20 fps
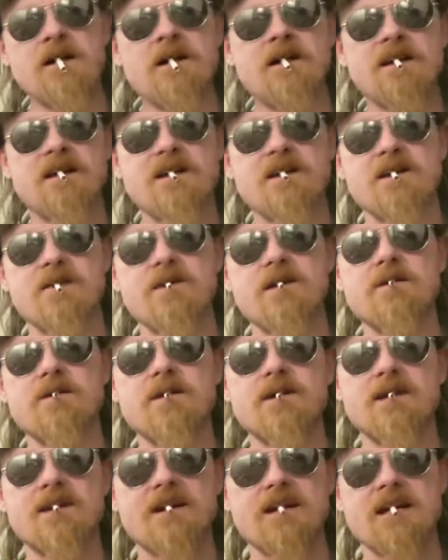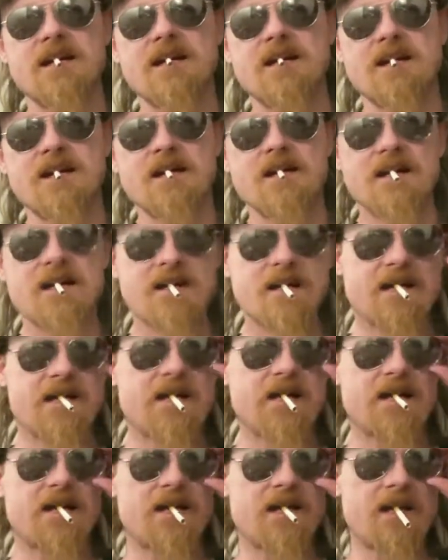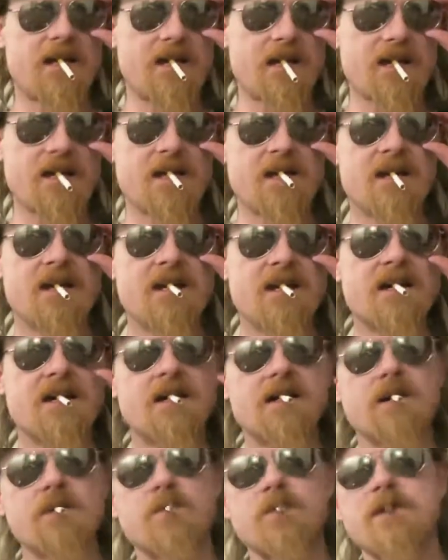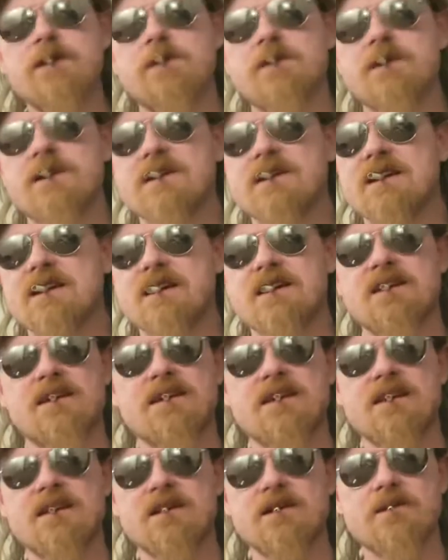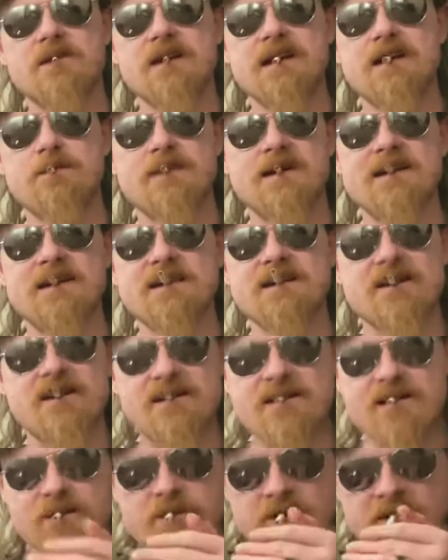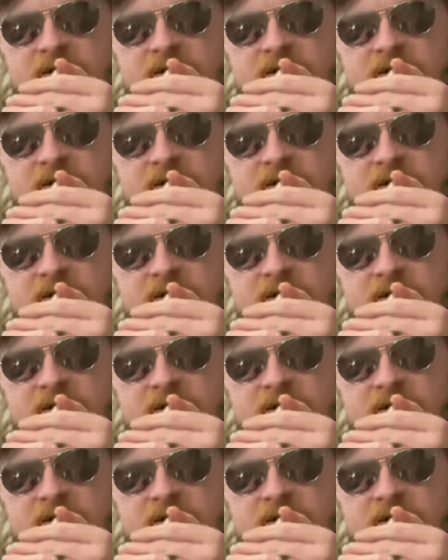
So, we were 5th, 6th grade probably this time.